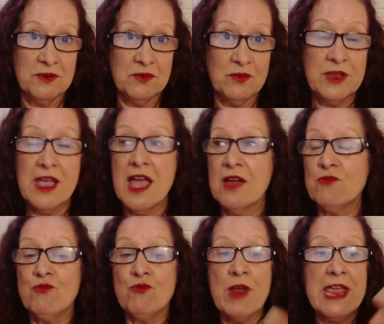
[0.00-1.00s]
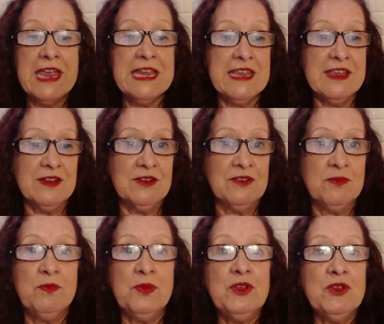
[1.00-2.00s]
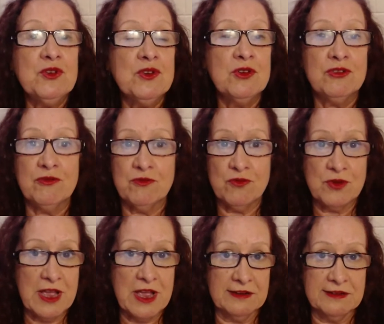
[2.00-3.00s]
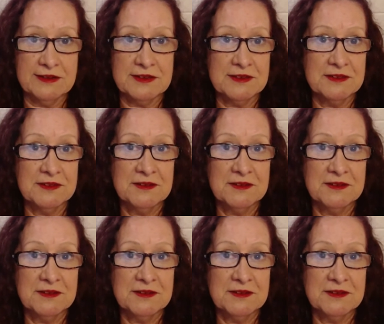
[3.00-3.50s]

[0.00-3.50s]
We are radiant, beautiful colours.